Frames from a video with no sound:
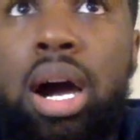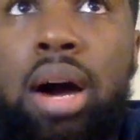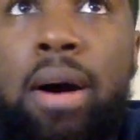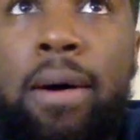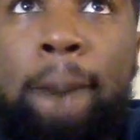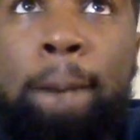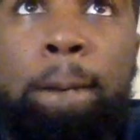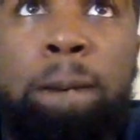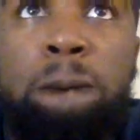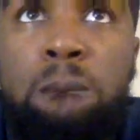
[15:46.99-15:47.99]

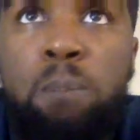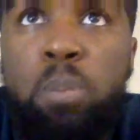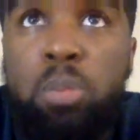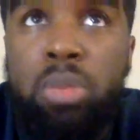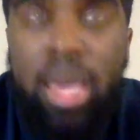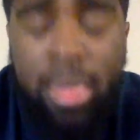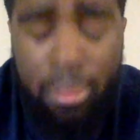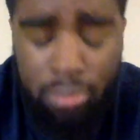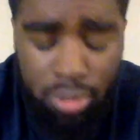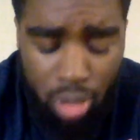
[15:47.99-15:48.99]
Um, yeah,
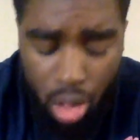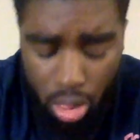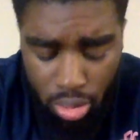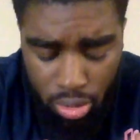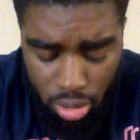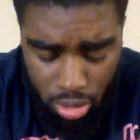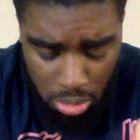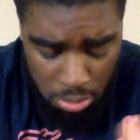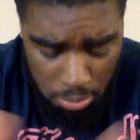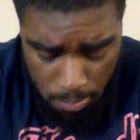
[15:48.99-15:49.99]
but all in
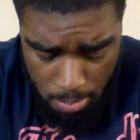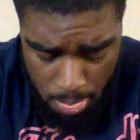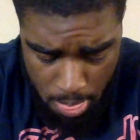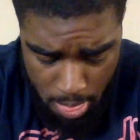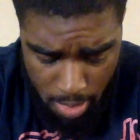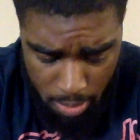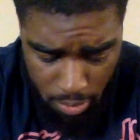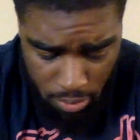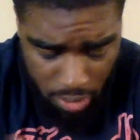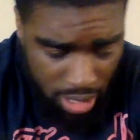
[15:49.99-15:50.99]
all,
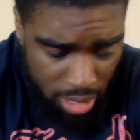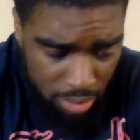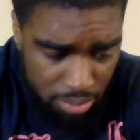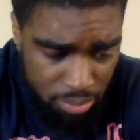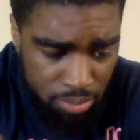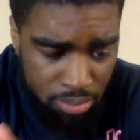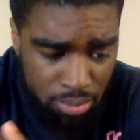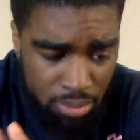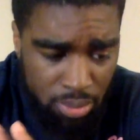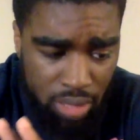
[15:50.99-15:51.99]
great album.
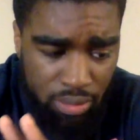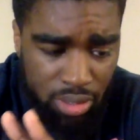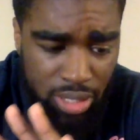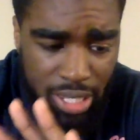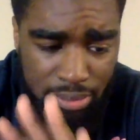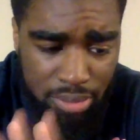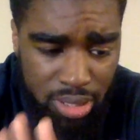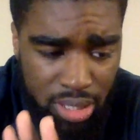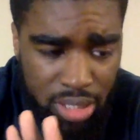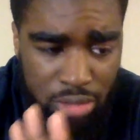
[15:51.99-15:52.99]
If you're like me